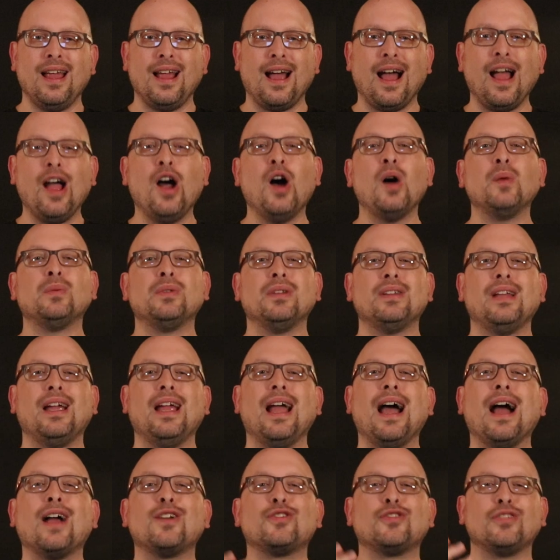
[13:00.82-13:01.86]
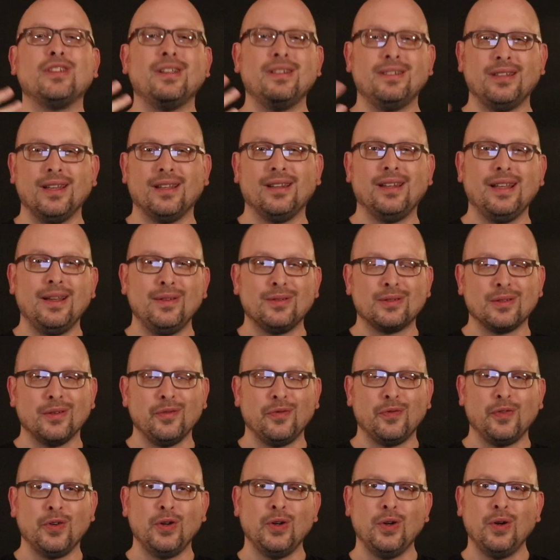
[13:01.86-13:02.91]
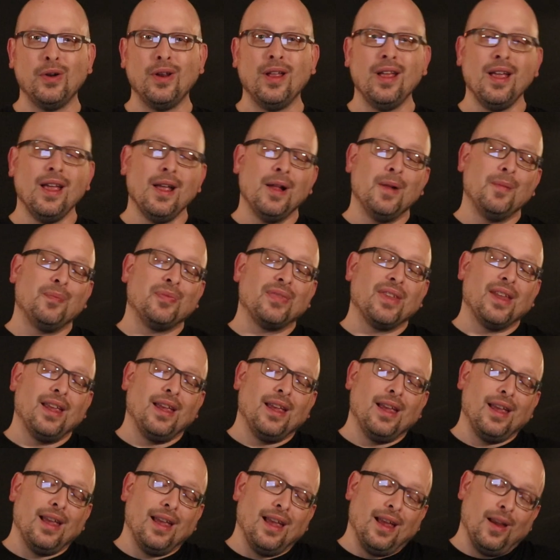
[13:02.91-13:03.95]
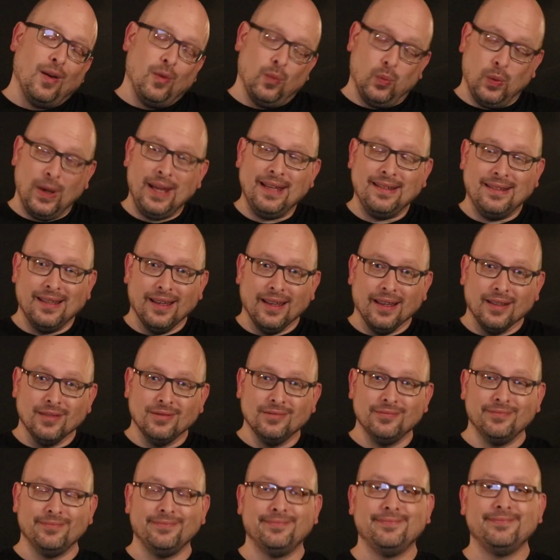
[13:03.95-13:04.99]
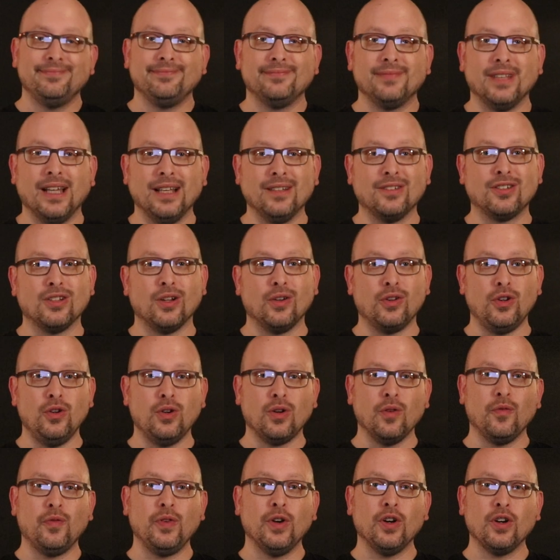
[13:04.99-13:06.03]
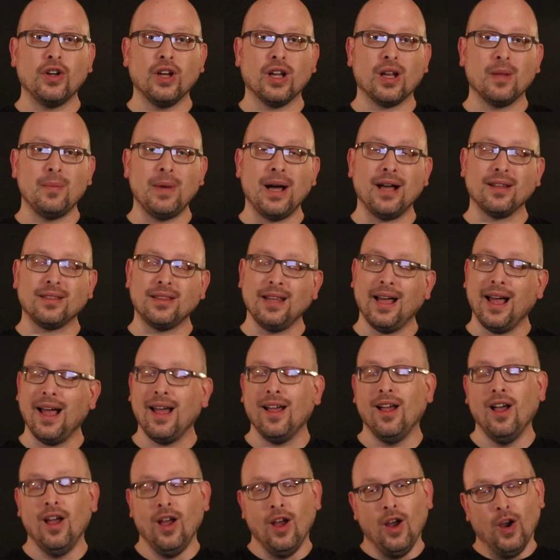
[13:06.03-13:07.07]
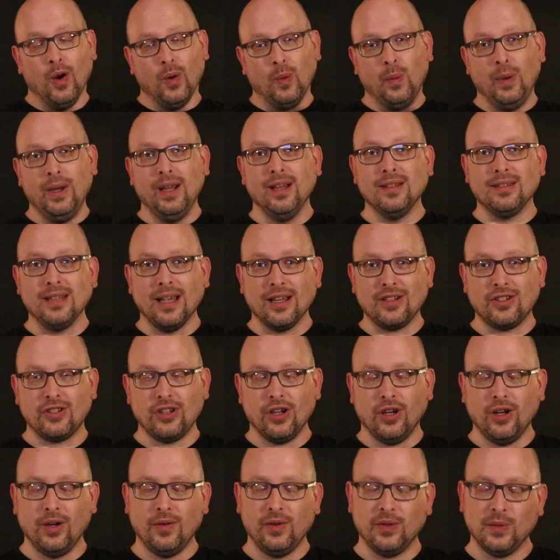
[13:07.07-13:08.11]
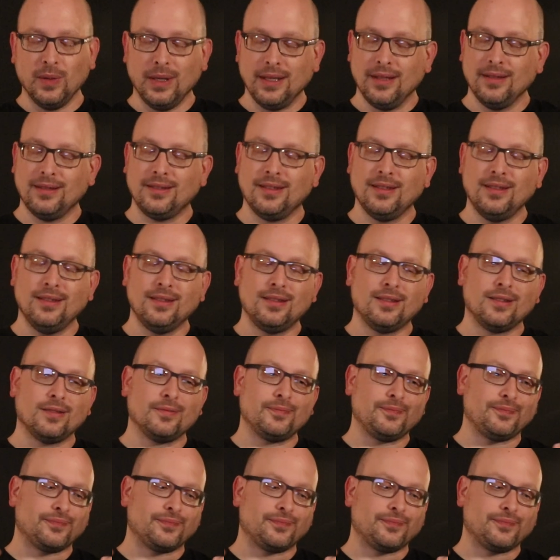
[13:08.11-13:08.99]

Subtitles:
I hope that they actually did leave some food. We did. And so you can feel good about that. We as ex-Jehovah's Witnesses